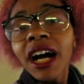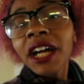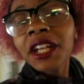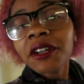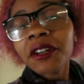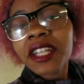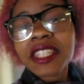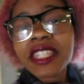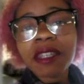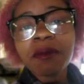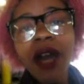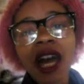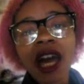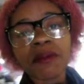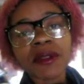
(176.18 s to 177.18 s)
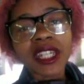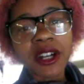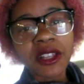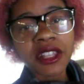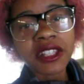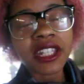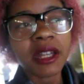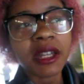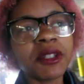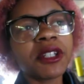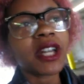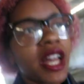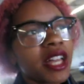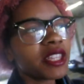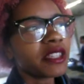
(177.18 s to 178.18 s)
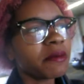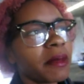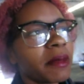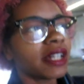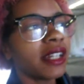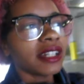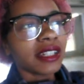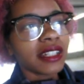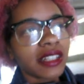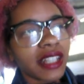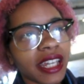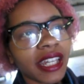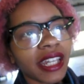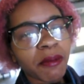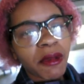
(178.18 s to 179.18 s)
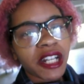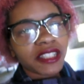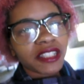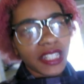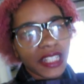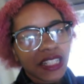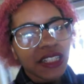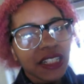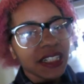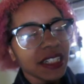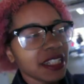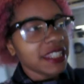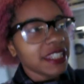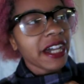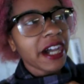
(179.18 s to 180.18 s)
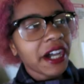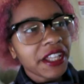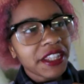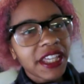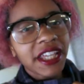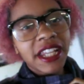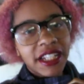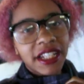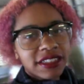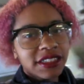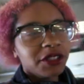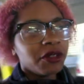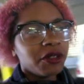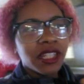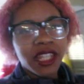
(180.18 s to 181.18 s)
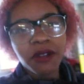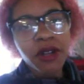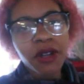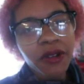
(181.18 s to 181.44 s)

I know I seem happy all the time, you guys, but like I'm actually not doing that